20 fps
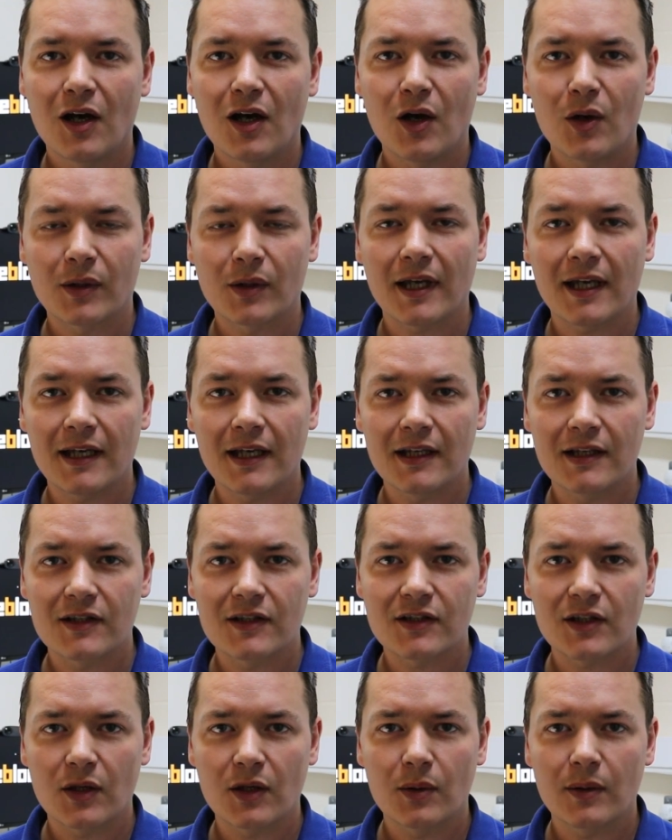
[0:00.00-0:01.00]
Okay,
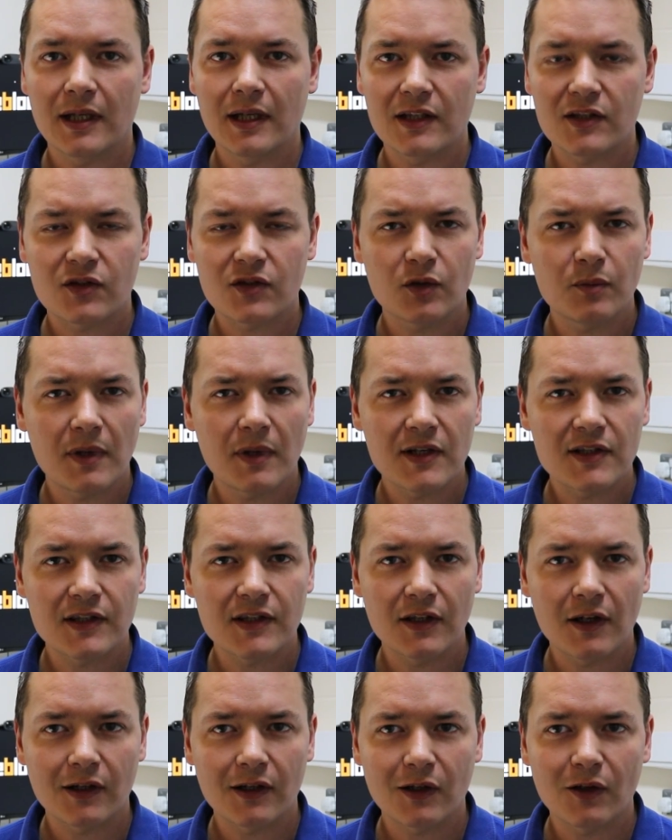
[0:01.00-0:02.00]
so it's almost
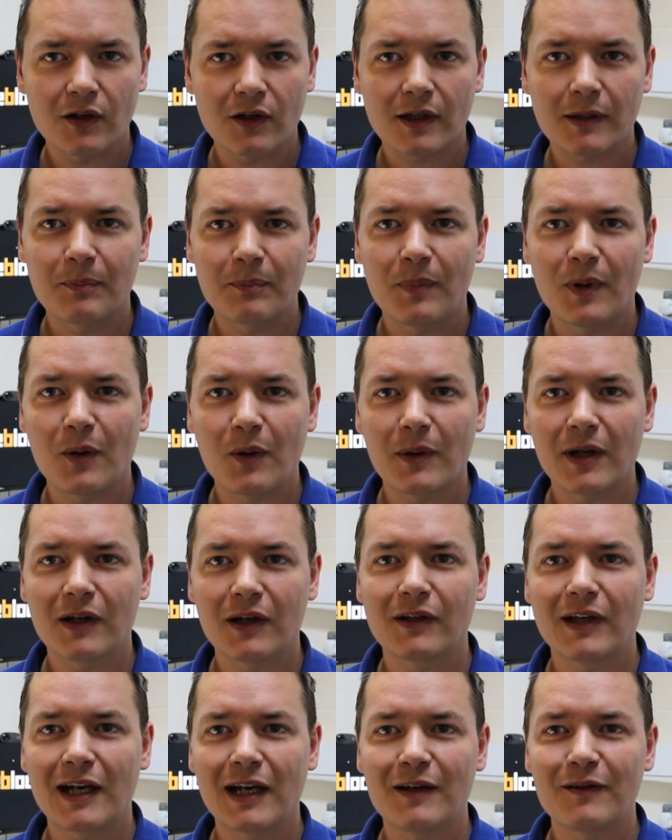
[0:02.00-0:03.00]
9 o'clock, but we
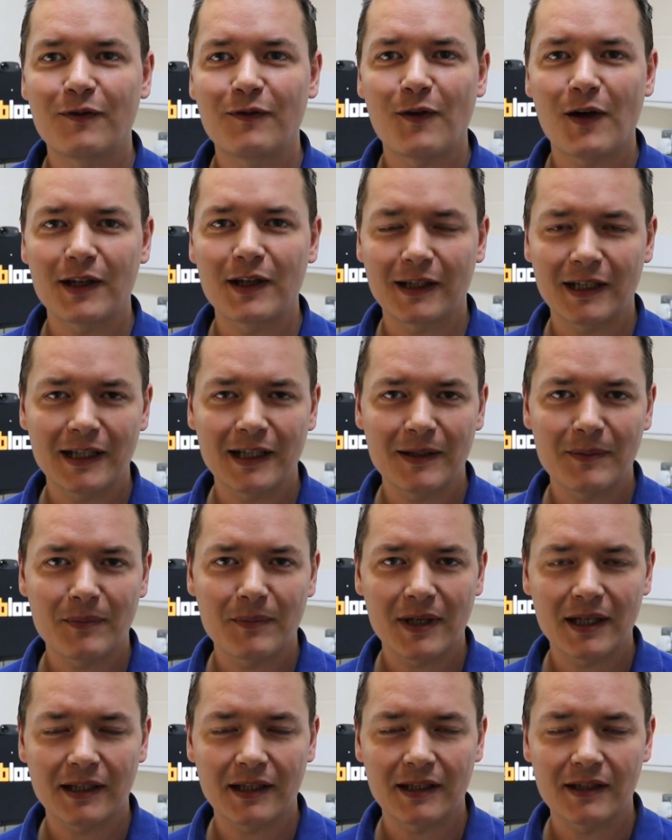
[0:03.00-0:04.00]
are now finally
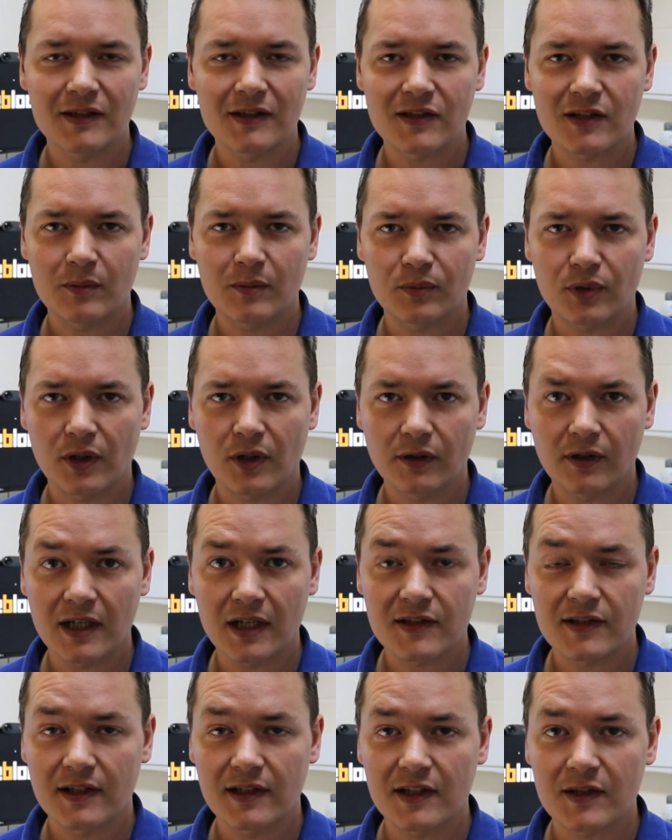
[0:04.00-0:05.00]
making some
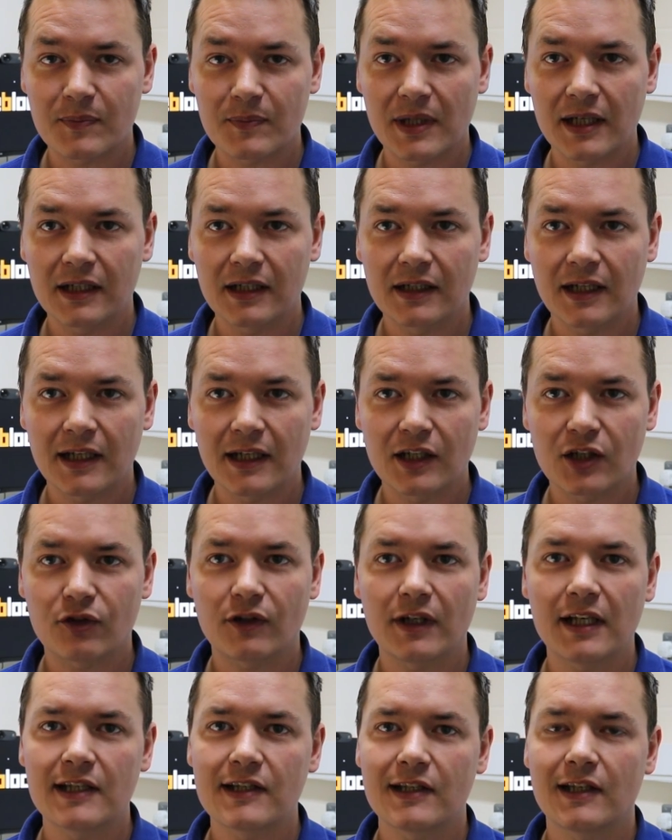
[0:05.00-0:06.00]
progress. It's been a
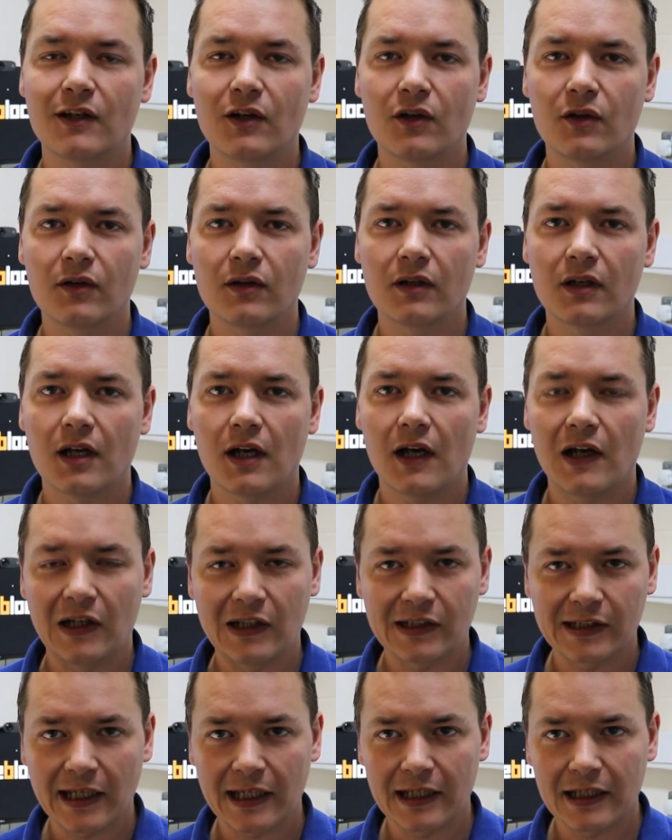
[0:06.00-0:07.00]
crazy long
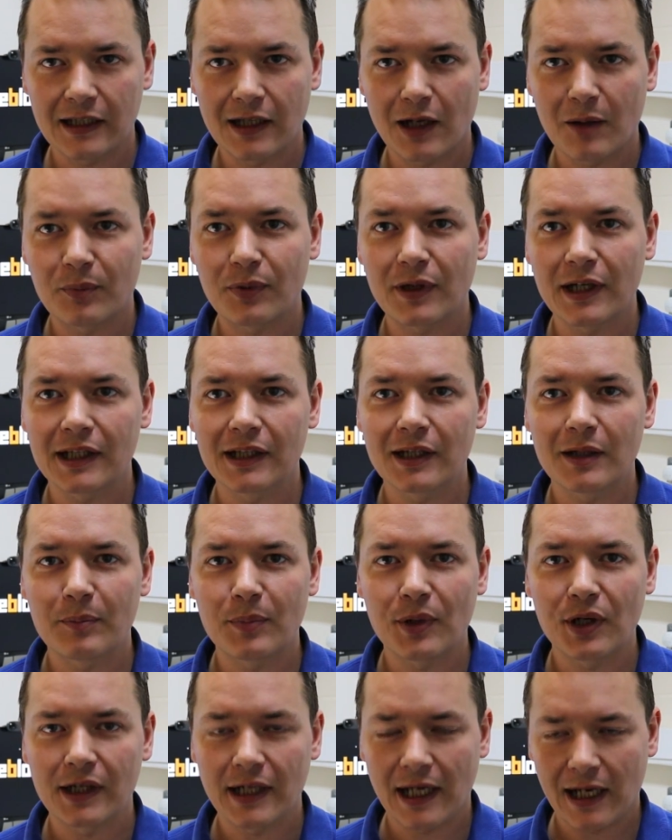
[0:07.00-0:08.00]
uh, day, I'm pretty uh,
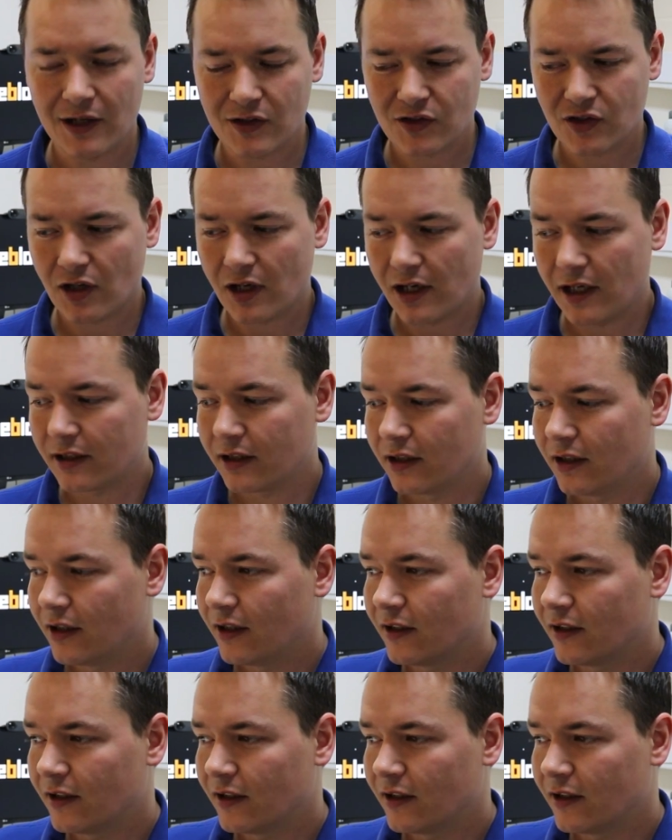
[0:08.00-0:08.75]
burnt out, tired.